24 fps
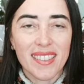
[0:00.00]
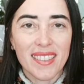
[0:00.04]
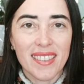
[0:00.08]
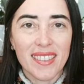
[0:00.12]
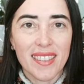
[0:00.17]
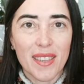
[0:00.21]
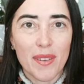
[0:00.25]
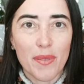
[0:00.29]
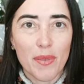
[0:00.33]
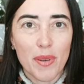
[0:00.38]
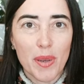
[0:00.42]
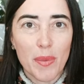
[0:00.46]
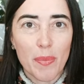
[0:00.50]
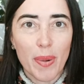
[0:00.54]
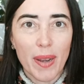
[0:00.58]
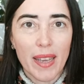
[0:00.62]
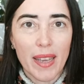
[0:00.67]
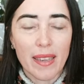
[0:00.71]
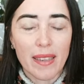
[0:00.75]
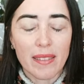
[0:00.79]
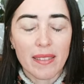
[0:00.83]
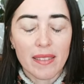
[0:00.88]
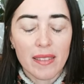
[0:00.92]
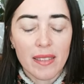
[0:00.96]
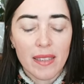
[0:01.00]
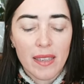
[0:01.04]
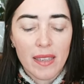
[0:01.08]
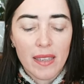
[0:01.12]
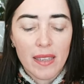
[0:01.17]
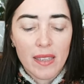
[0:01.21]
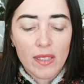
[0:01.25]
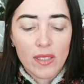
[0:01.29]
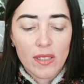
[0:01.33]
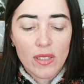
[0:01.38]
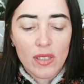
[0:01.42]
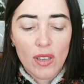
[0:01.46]
the replays.
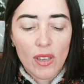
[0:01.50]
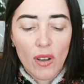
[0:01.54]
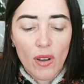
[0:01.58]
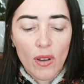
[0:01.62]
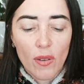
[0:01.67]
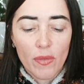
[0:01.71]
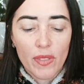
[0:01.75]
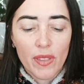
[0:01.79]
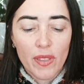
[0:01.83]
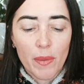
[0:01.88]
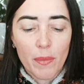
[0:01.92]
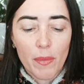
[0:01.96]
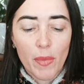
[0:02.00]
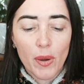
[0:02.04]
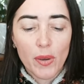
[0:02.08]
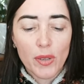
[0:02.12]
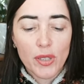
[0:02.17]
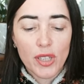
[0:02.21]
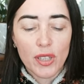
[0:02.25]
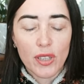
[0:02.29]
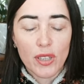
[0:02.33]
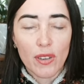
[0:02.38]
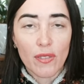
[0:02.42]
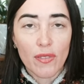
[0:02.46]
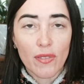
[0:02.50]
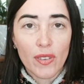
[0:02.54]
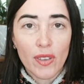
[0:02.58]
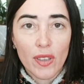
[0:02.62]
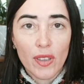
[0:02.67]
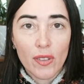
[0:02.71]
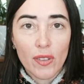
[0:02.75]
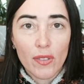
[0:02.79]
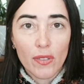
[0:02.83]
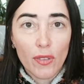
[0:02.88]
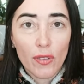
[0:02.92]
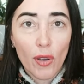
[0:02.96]
So the motion of
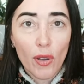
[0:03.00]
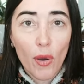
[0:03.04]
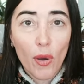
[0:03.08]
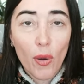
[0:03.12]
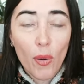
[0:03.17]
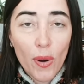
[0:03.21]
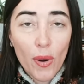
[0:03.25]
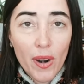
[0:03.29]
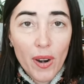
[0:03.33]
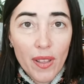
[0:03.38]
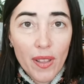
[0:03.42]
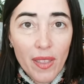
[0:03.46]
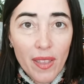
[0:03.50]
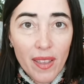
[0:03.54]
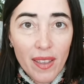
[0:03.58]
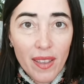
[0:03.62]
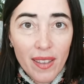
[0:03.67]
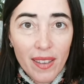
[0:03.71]
toward,